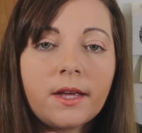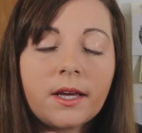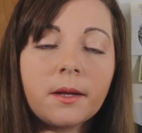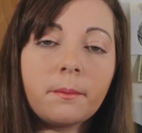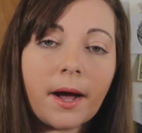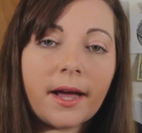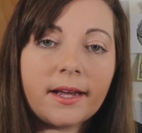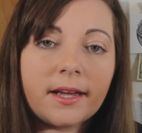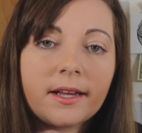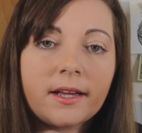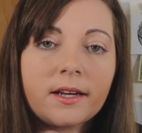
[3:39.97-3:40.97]
they can buy
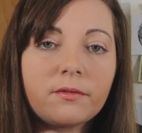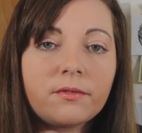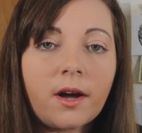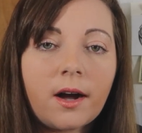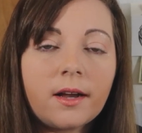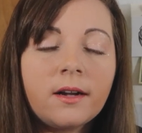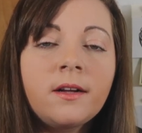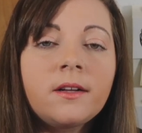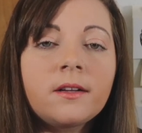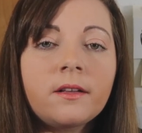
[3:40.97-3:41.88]
it, and if not,